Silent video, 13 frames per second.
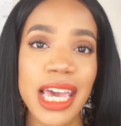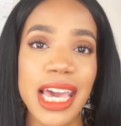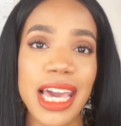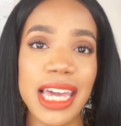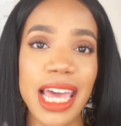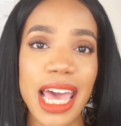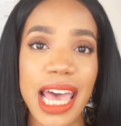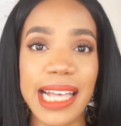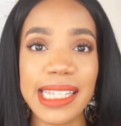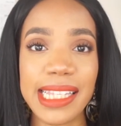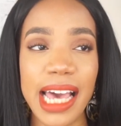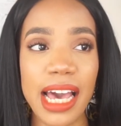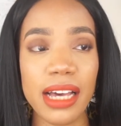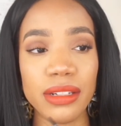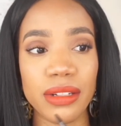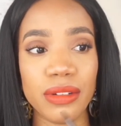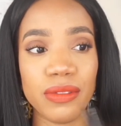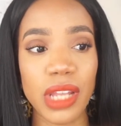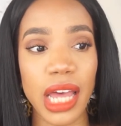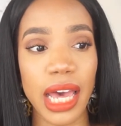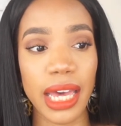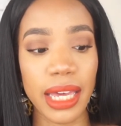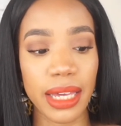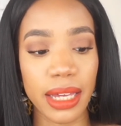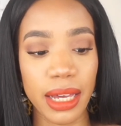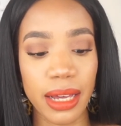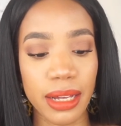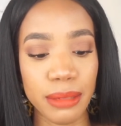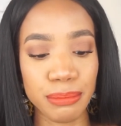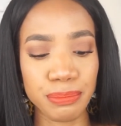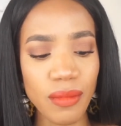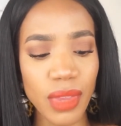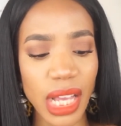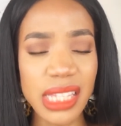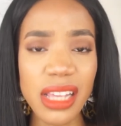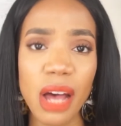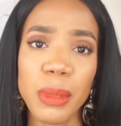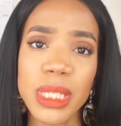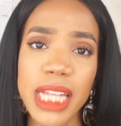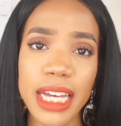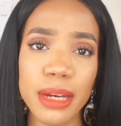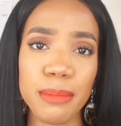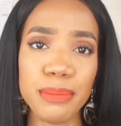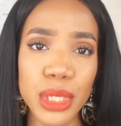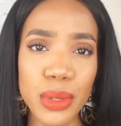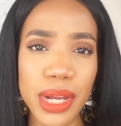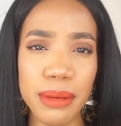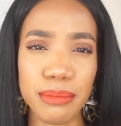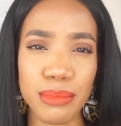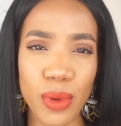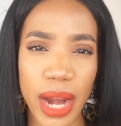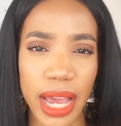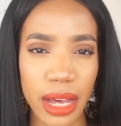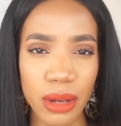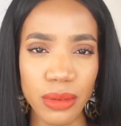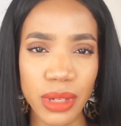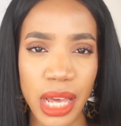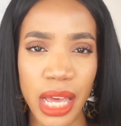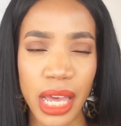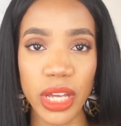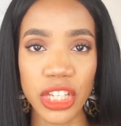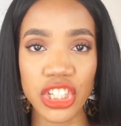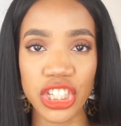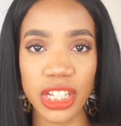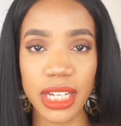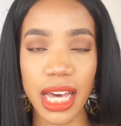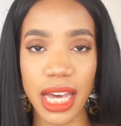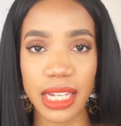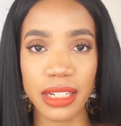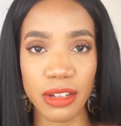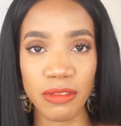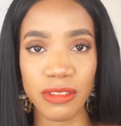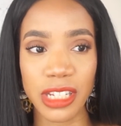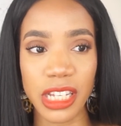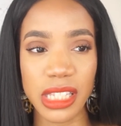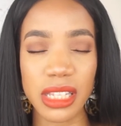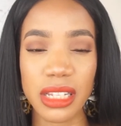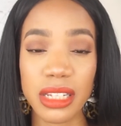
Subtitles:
It has kind of like it's almost like a muted brown, which kind of looks